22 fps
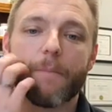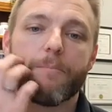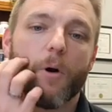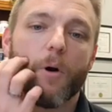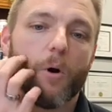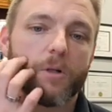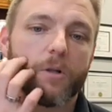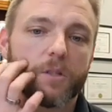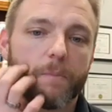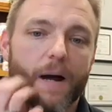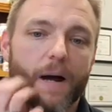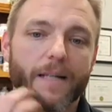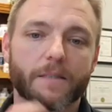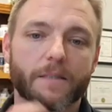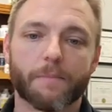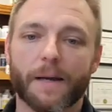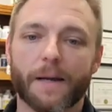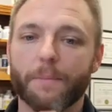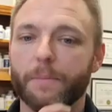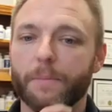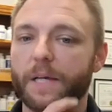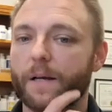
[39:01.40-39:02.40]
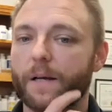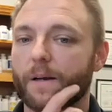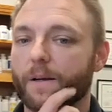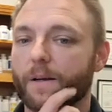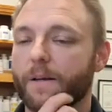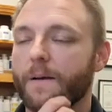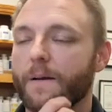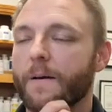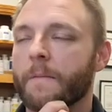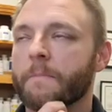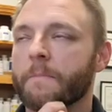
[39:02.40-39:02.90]
bald spots in my
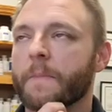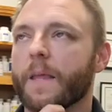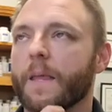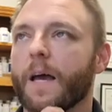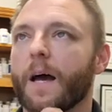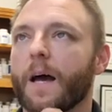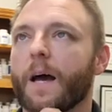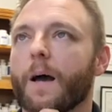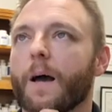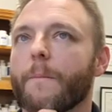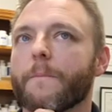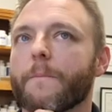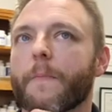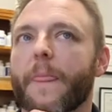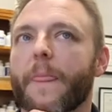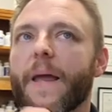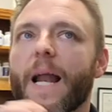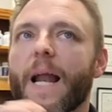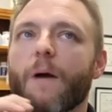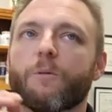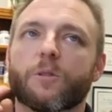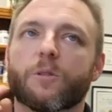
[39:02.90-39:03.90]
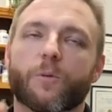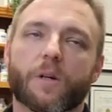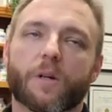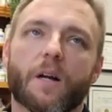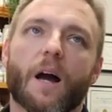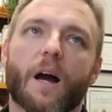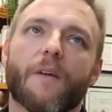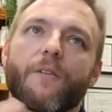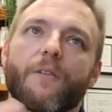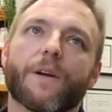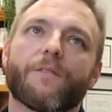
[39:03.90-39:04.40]
beard. And I was
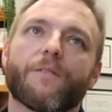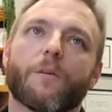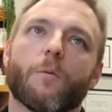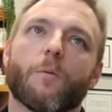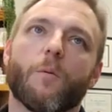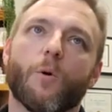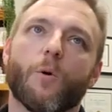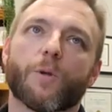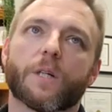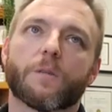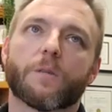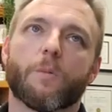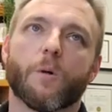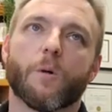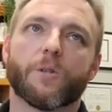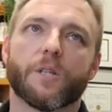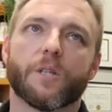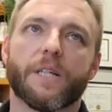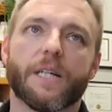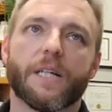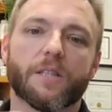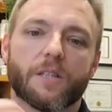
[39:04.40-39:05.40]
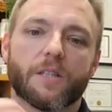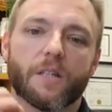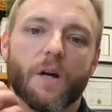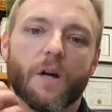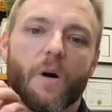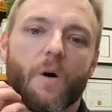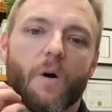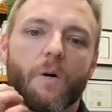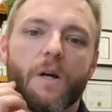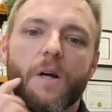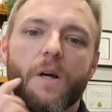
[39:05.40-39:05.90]
recovering from a mold exposure years
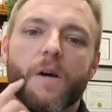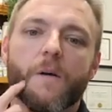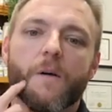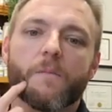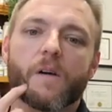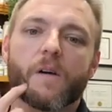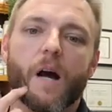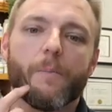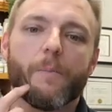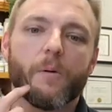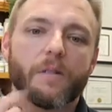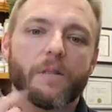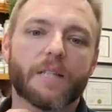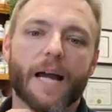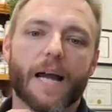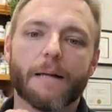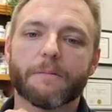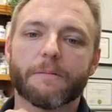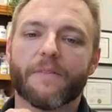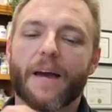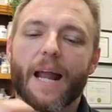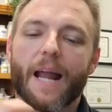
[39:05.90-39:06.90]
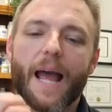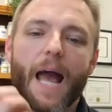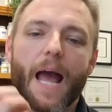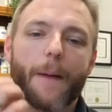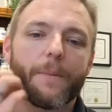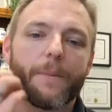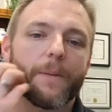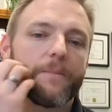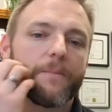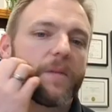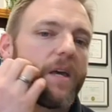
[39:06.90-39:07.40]
ago. A couple of times I've had it
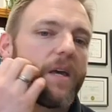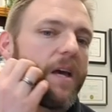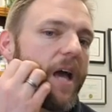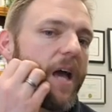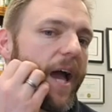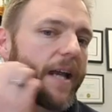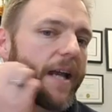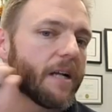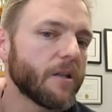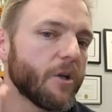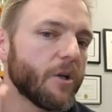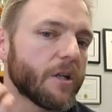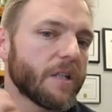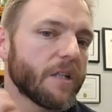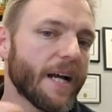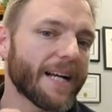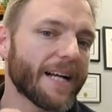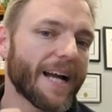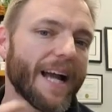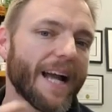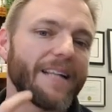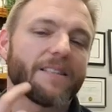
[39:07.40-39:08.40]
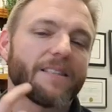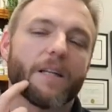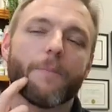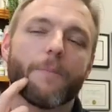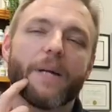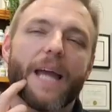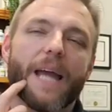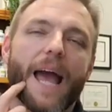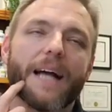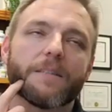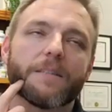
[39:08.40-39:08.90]
happen, and it looked like I had
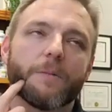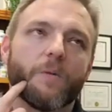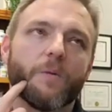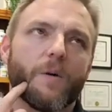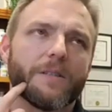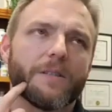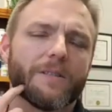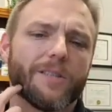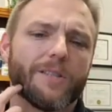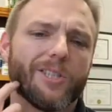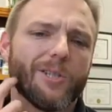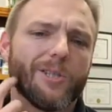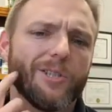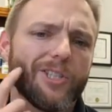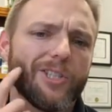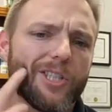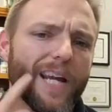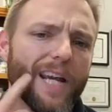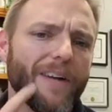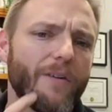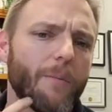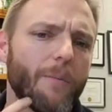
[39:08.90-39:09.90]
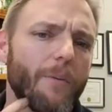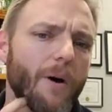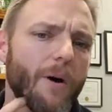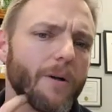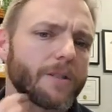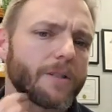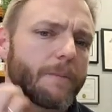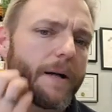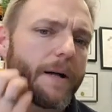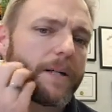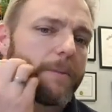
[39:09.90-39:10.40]
somebody ask me once, did you shave a
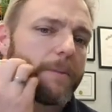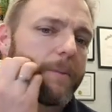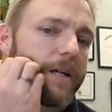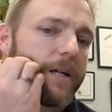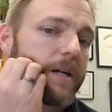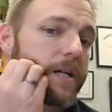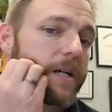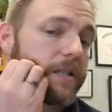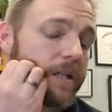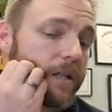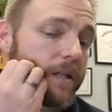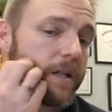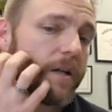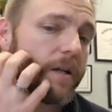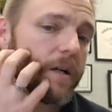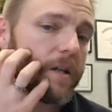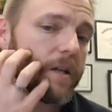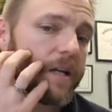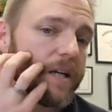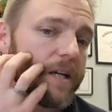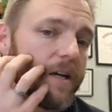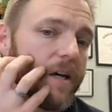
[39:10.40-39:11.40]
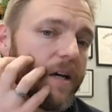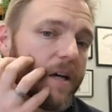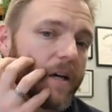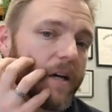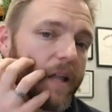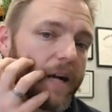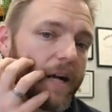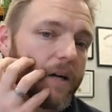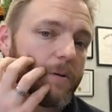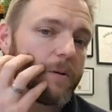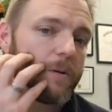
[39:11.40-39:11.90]
bald spot in your beard? Because it literally,
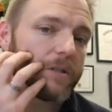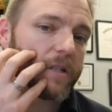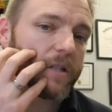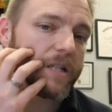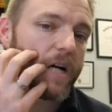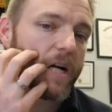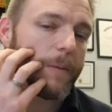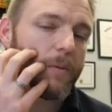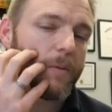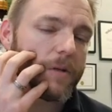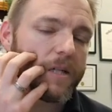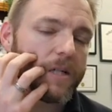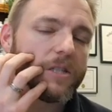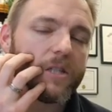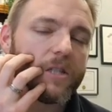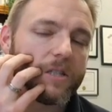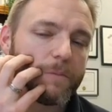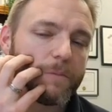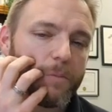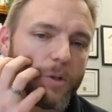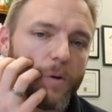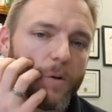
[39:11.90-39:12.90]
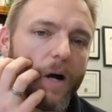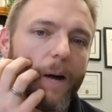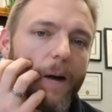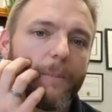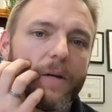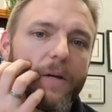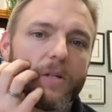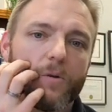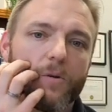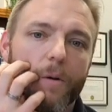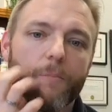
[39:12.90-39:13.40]
like almost a couple inches, blew
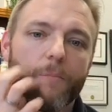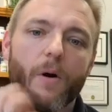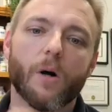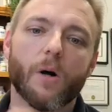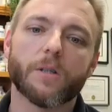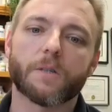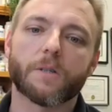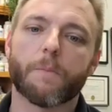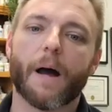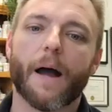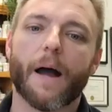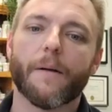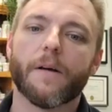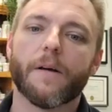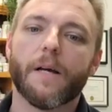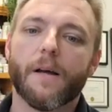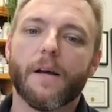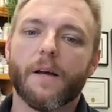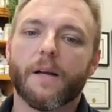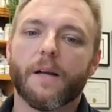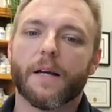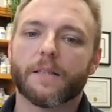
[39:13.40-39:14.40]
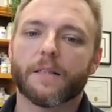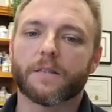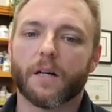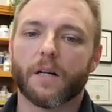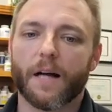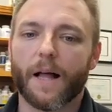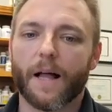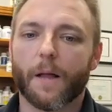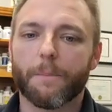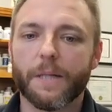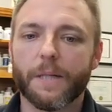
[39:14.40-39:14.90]
up into a bald spot. It's
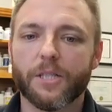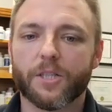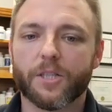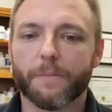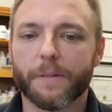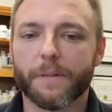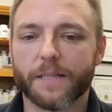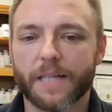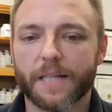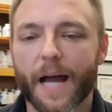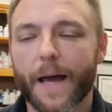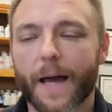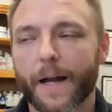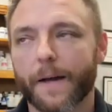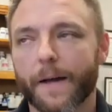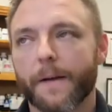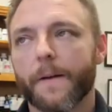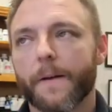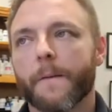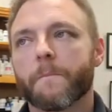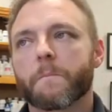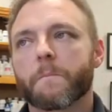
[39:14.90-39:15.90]
called alopecia beardata.